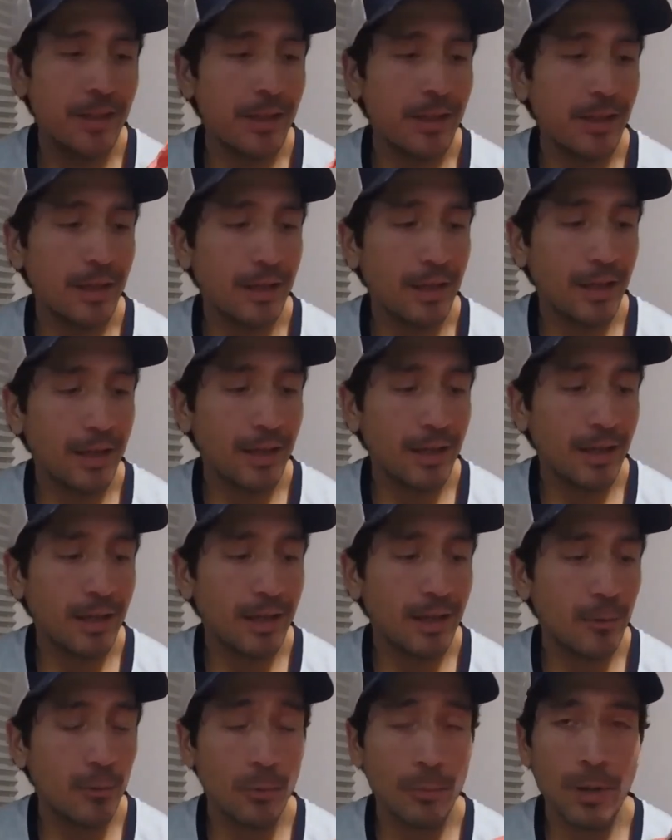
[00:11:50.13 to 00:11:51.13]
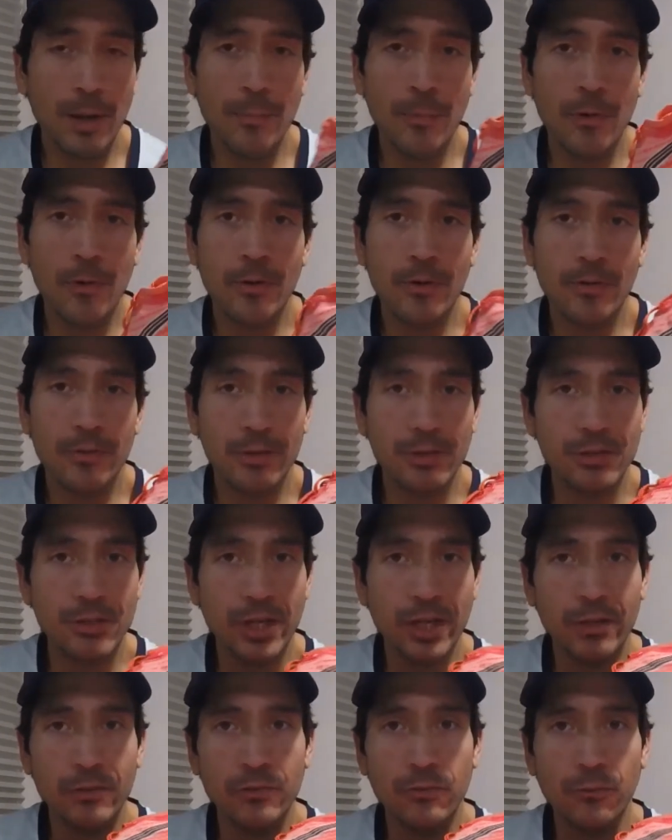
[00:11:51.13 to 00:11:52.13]
And remember, the
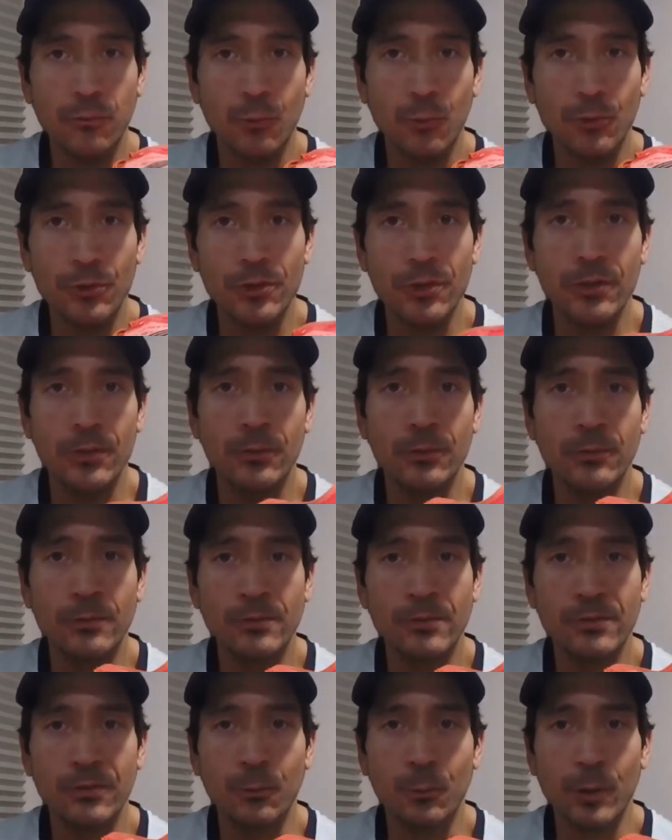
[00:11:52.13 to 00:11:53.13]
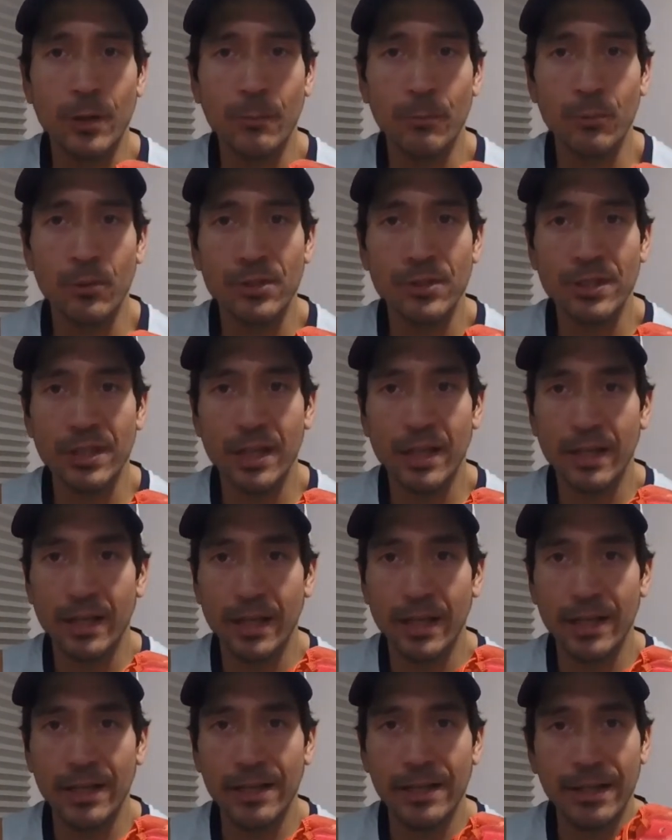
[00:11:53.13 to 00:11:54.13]
channel's for you, so we appreciate
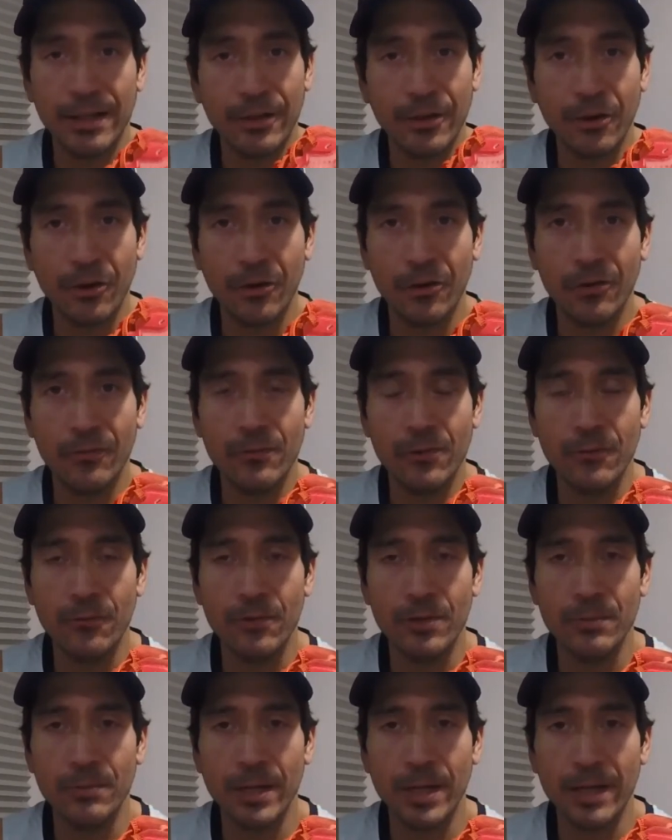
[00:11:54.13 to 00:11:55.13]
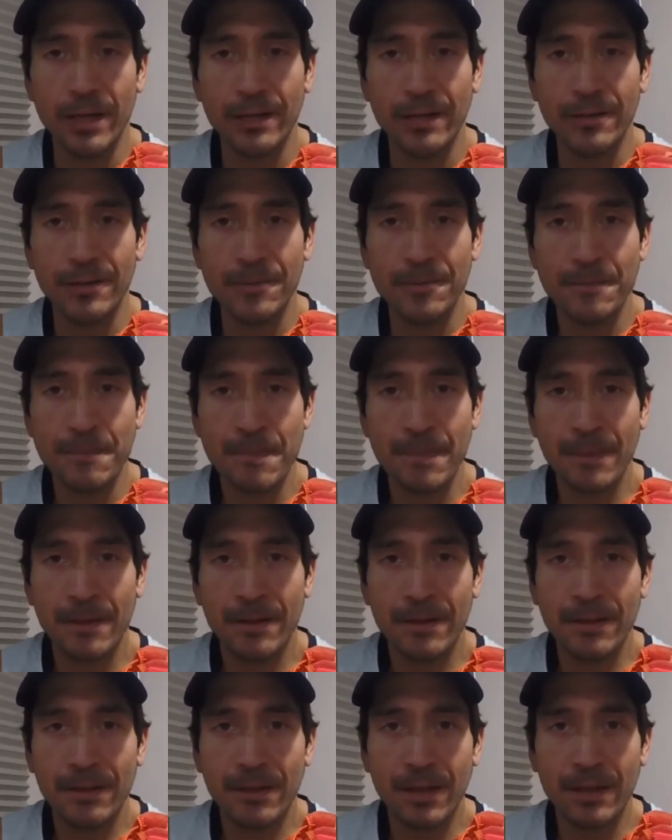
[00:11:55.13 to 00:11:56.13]
any and all of your feedback.
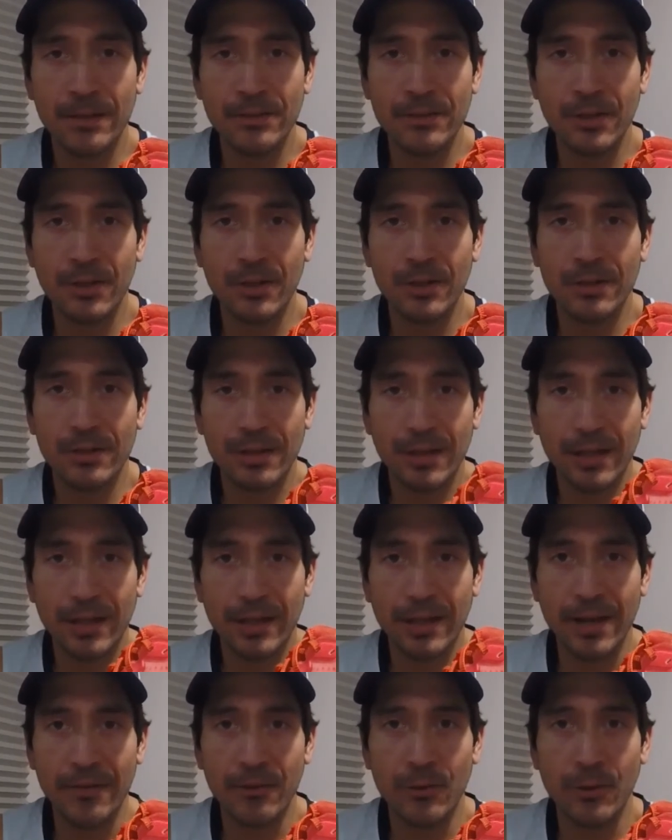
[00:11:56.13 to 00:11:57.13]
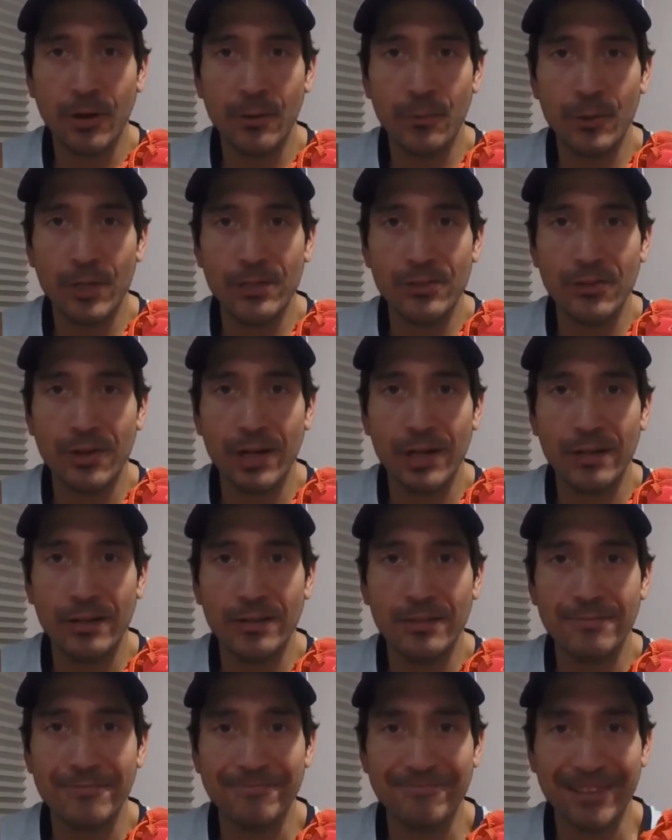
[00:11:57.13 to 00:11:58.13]
Thanks, y'all, and have a great week
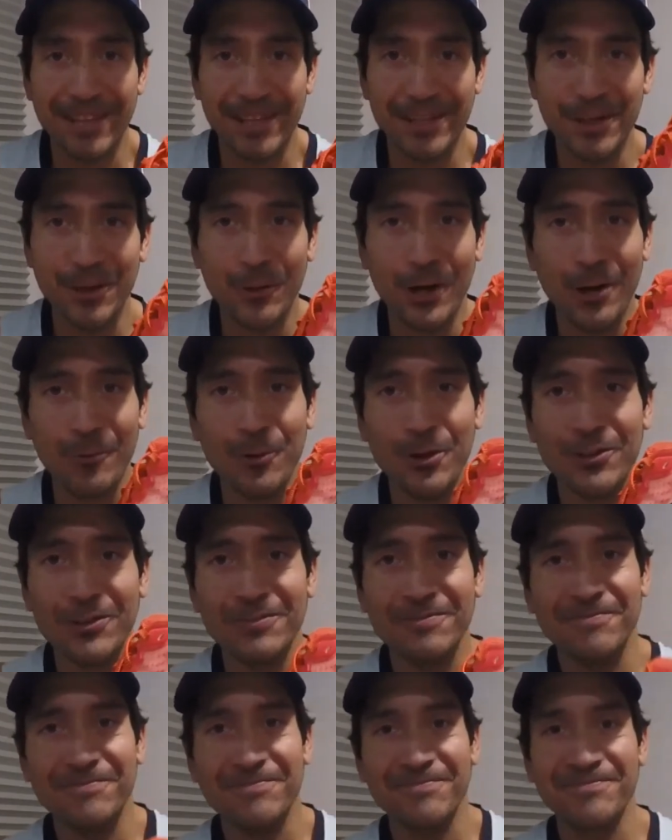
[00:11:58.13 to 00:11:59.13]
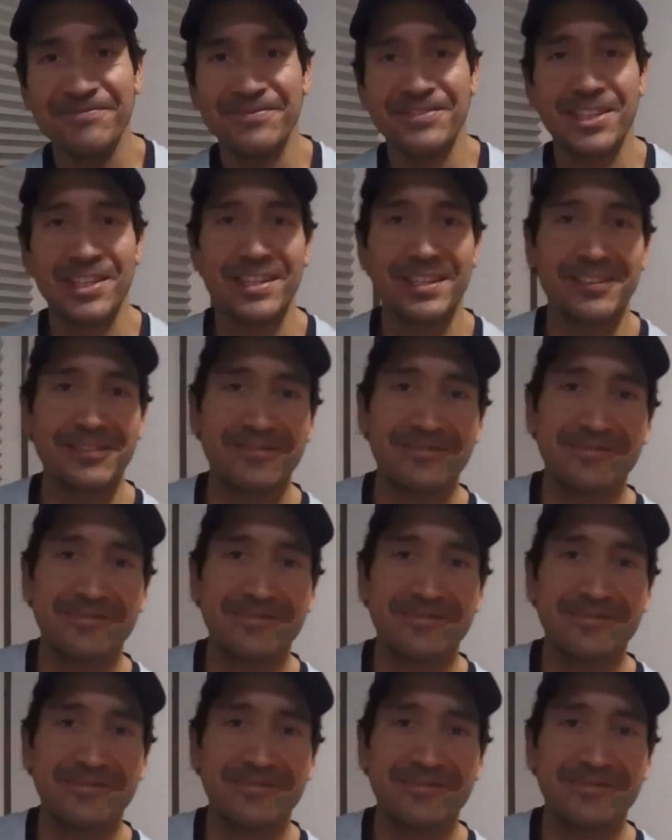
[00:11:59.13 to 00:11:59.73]
training. I know I will. See ya.